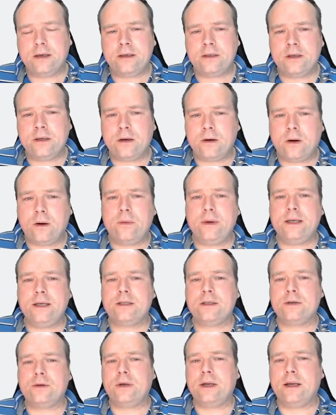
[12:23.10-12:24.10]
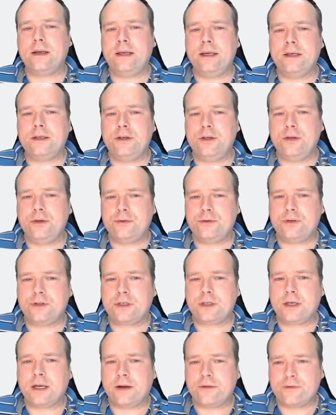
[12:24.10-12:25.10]
not always a good idea to use
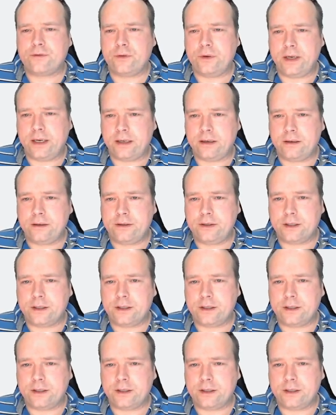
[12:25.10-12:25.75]
GraphQL